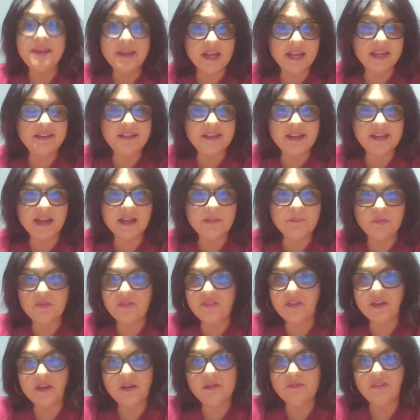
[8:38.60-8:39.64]

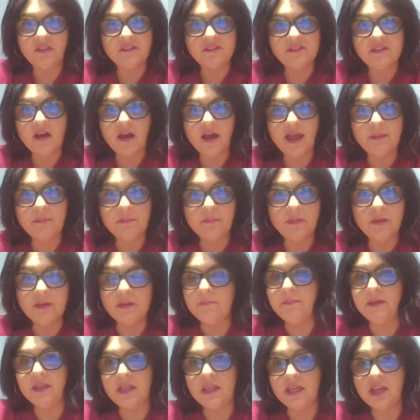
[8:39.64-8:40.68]
99% of the time,
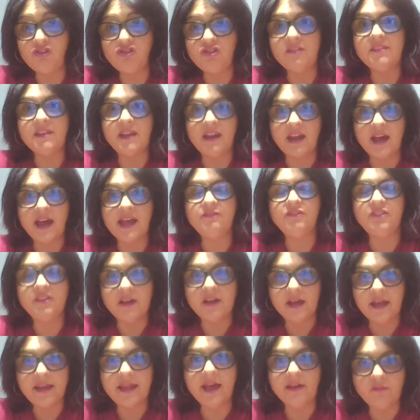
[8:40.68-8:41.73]
mediations that I've
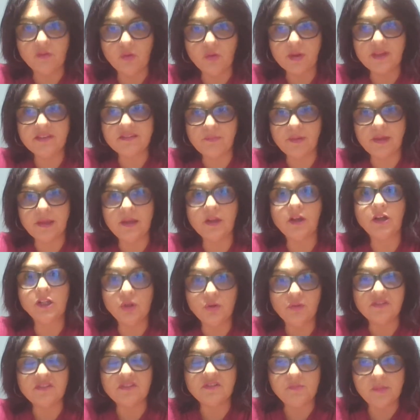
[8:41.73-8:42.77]
done have always been
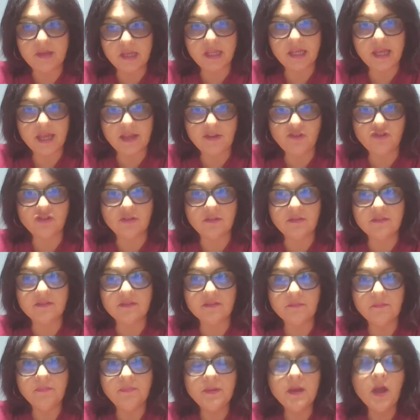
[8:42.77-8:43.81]
closed mediations.
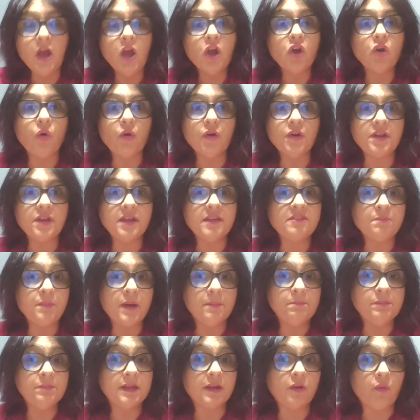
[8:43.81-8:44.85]
Court is
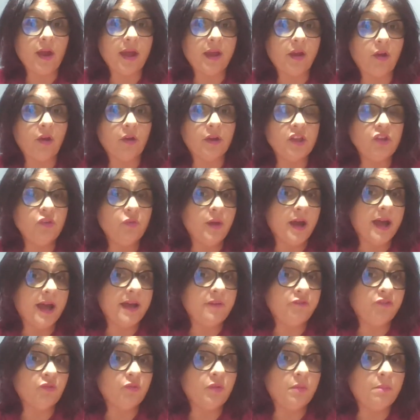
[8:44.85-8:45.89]
public record, and you
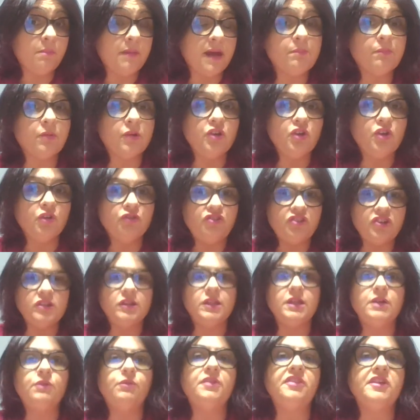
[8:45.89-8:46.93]
have to remember you're
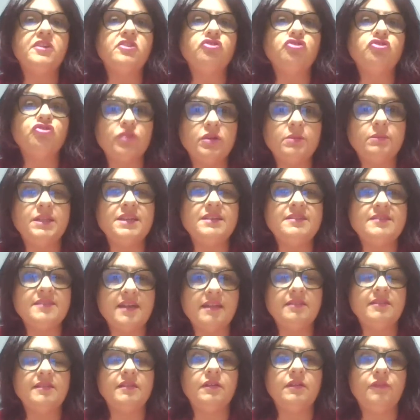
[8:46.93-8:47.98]
dealing with extremely
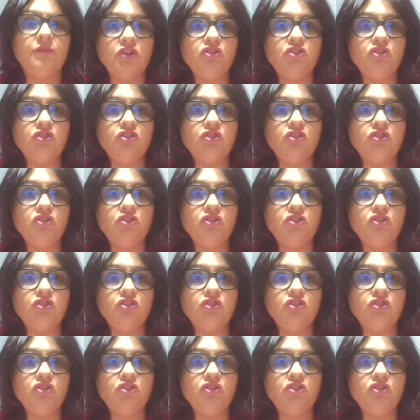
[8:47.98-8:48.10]
sensitive